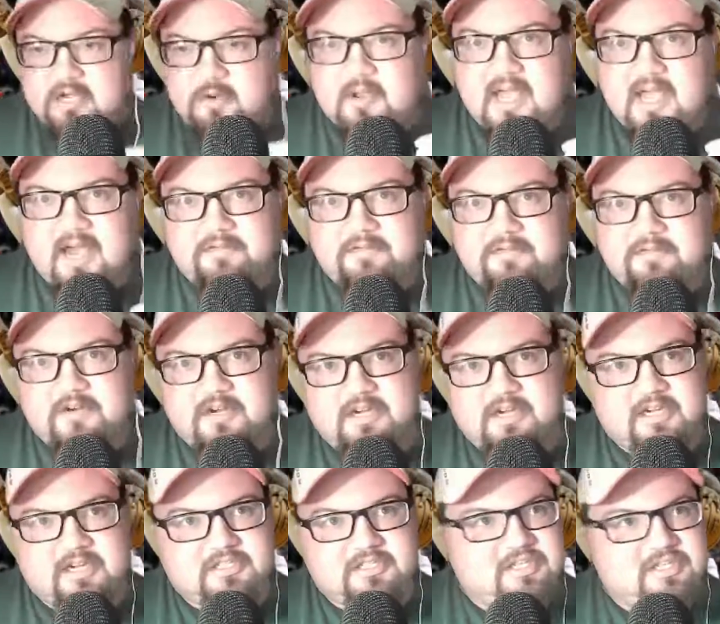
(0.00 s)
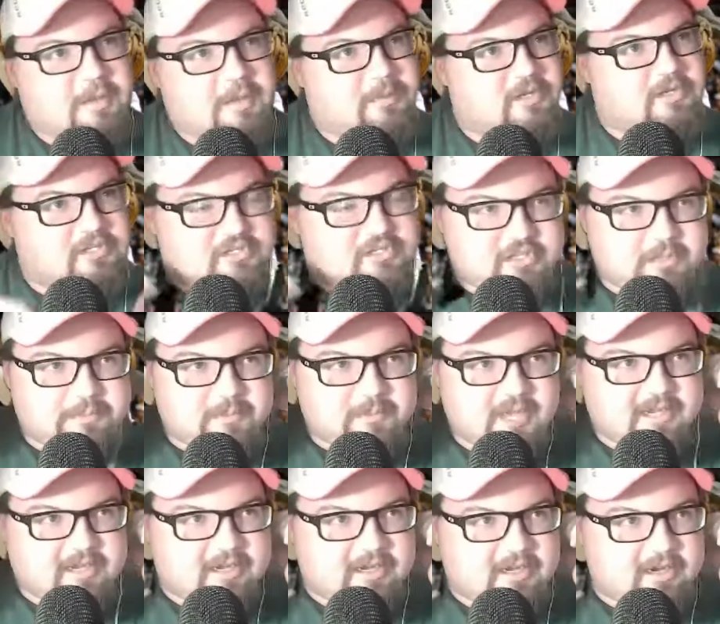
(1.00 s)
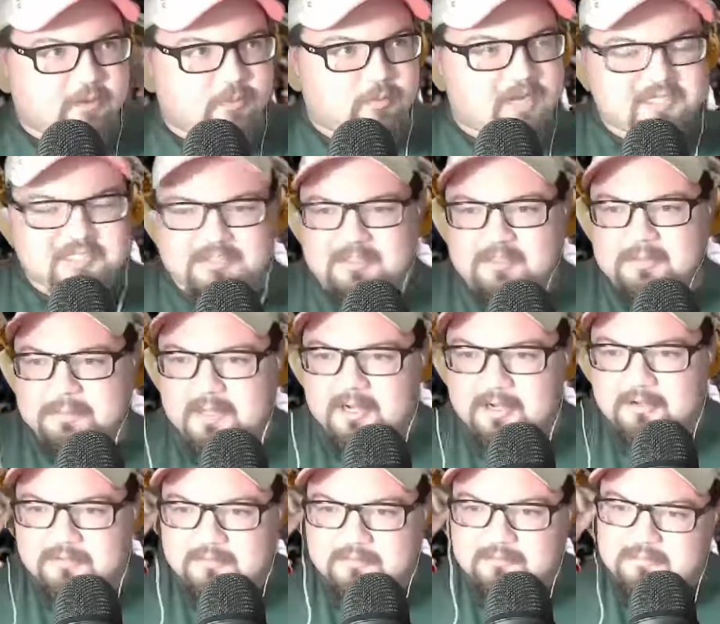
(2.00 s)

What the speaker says: we have a championship, like a wrestling belt.